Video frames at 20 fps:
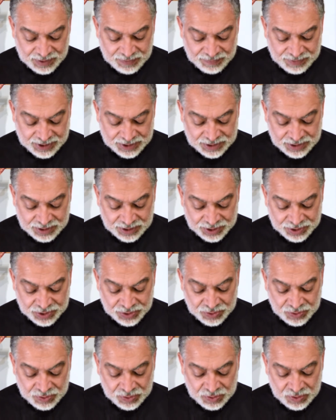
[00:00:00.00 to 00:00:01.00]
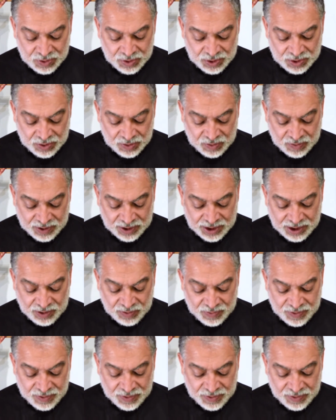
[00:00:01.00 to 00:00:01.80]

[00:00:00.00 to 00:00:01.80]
Blessed are you who are now